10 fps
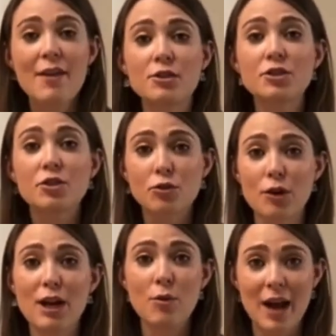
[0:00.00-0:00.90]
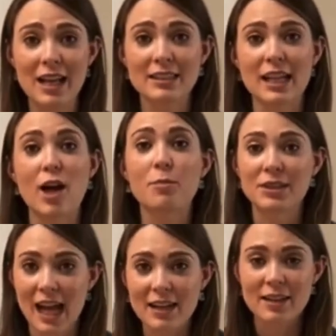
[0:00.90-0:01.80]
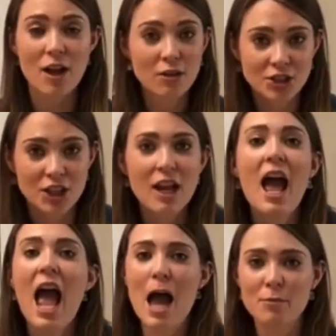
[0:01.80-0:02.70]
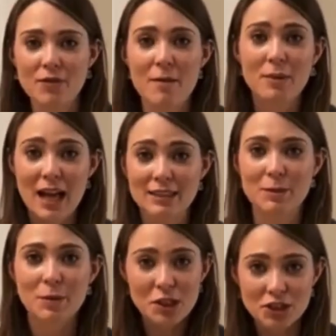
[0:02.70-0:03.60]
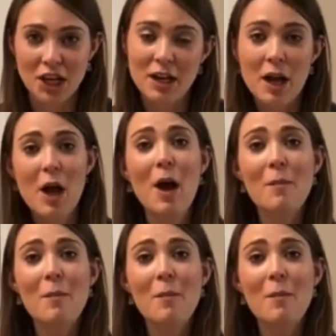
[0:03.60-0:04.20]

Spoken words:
and those are great ways to help protect the ocean and prevent plastic pollution.